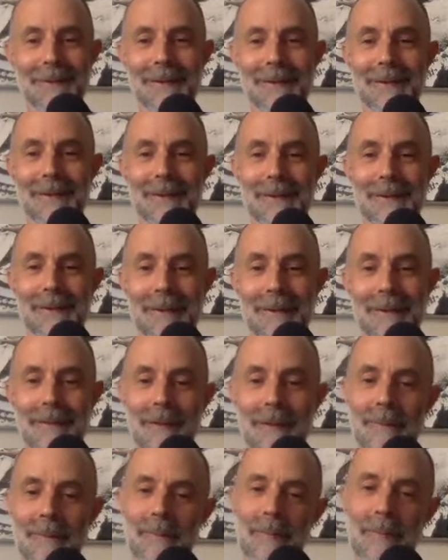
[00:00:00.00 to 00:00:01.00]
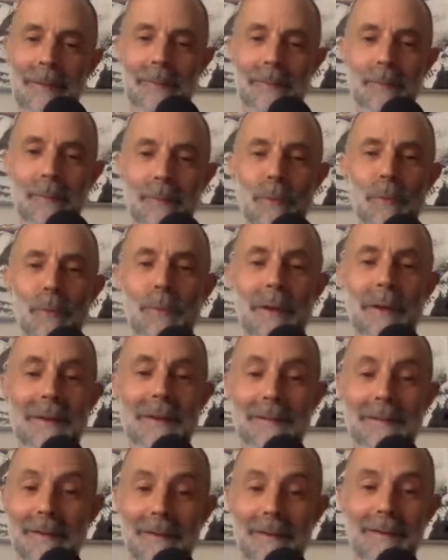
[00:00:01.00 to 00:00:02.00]
And this Mu
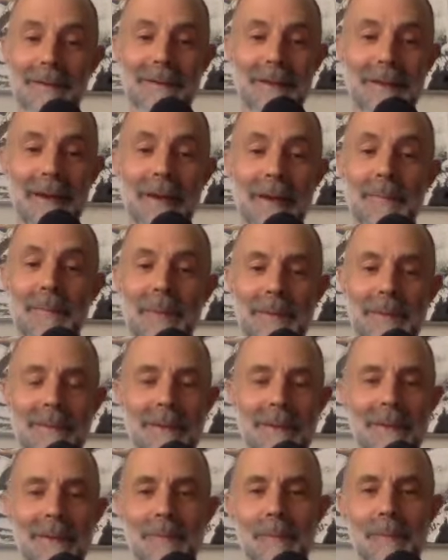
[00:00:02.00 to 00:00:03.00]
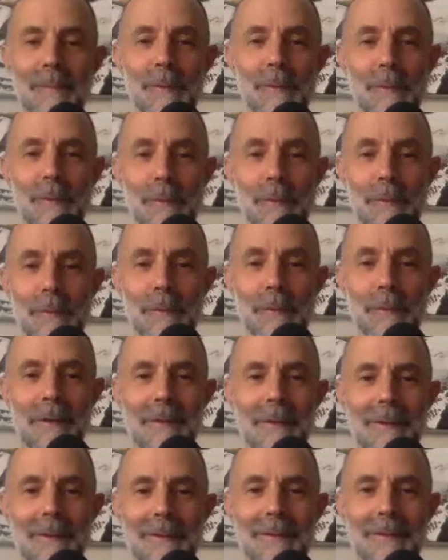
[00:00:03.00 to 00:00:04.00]
practice, I've got to tell you, I've been sitting with Mu
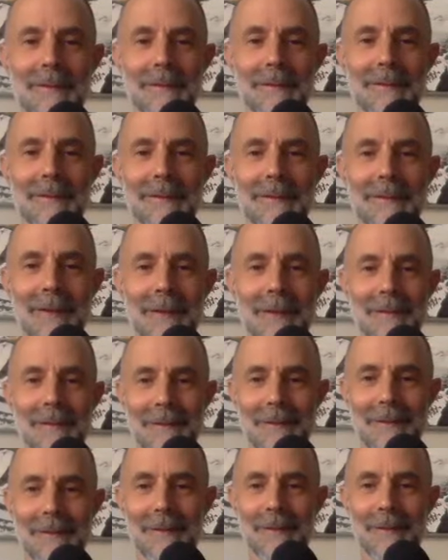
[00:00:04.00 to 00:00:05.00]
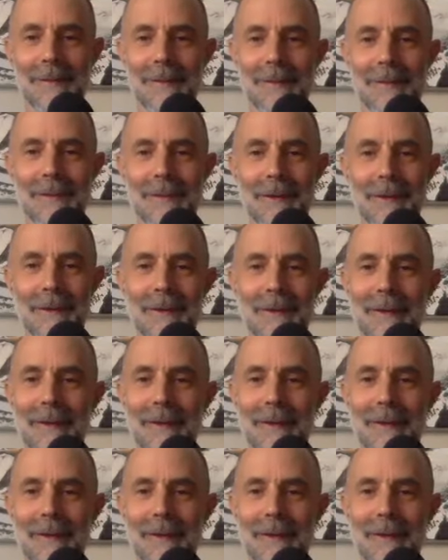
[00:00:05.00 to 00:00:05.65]
since deciding to do this retreat.